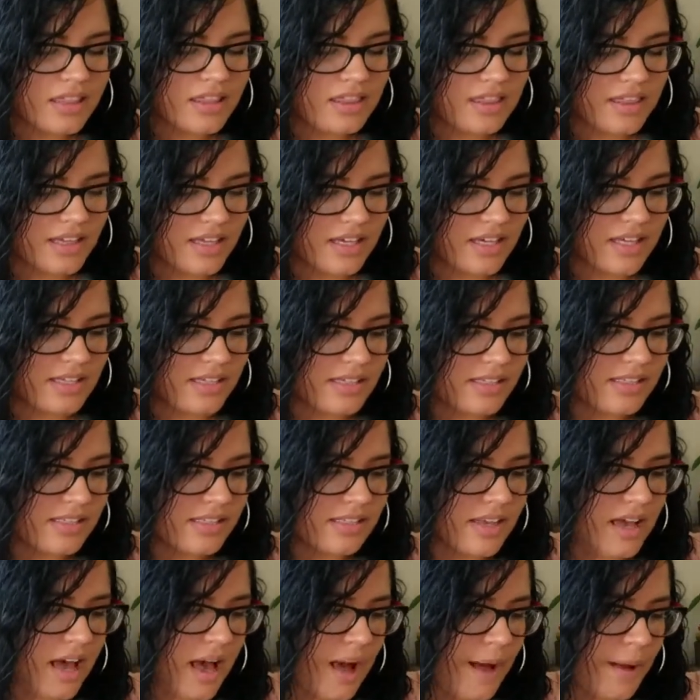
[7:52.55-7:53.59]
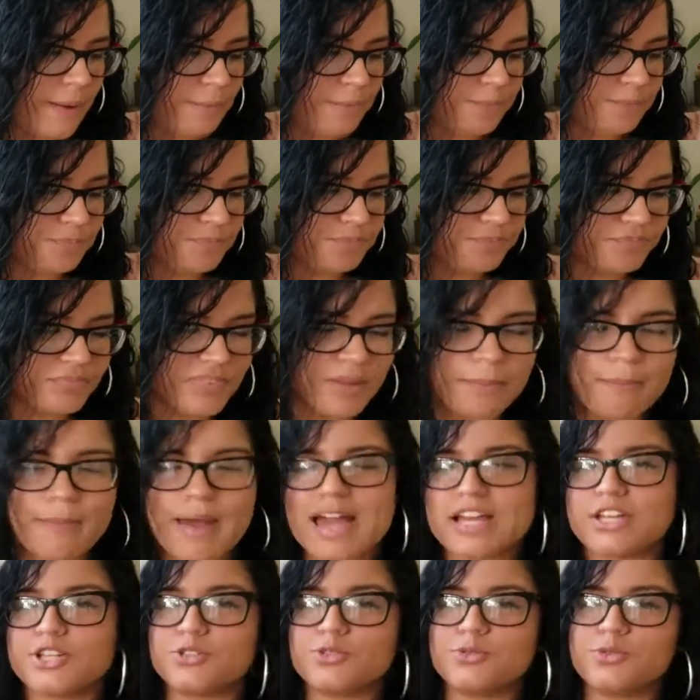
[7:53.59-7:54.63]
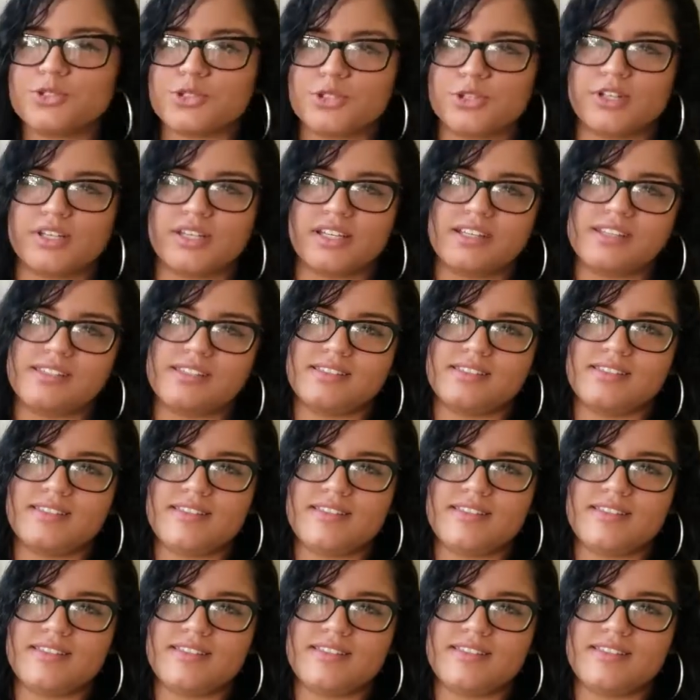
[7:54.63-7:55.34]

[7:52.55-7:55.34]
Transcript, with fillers: this um, magical circus